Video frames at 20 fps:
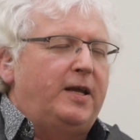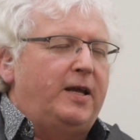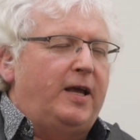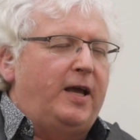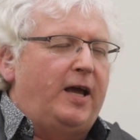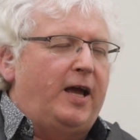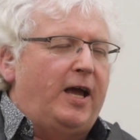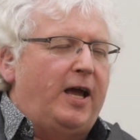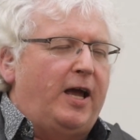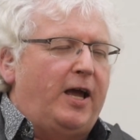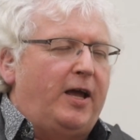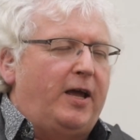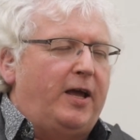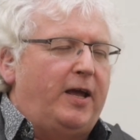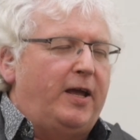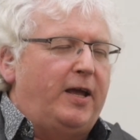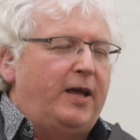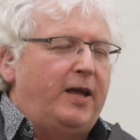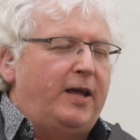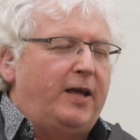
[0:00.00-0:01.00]
uh,
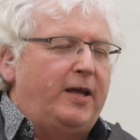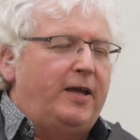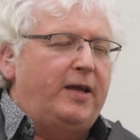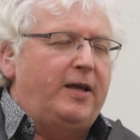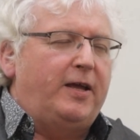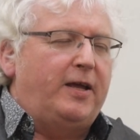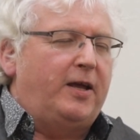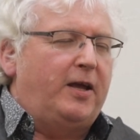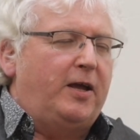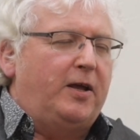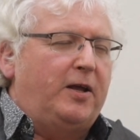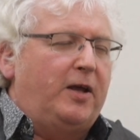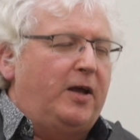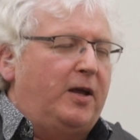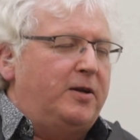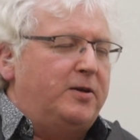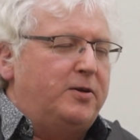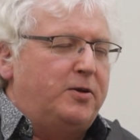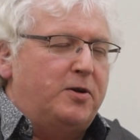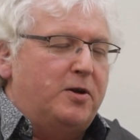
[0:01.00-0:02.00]

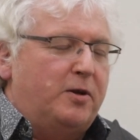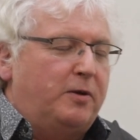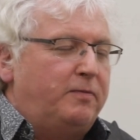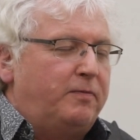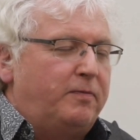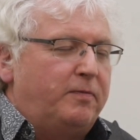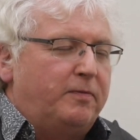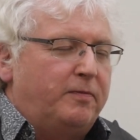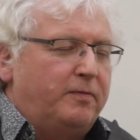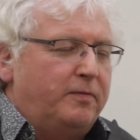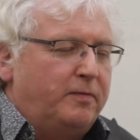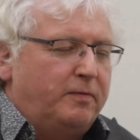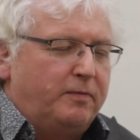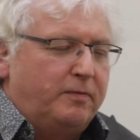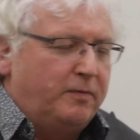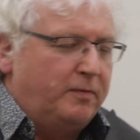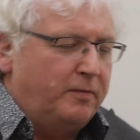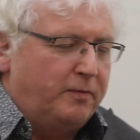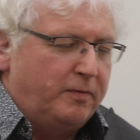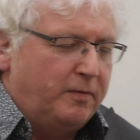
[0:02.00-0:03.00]
and you know,
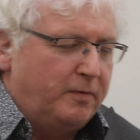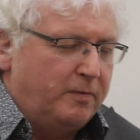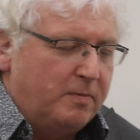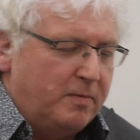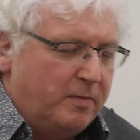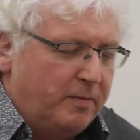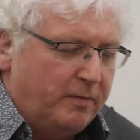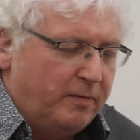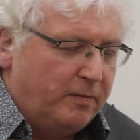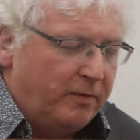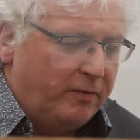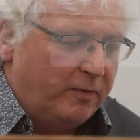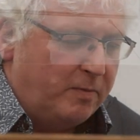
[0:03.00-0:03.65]
for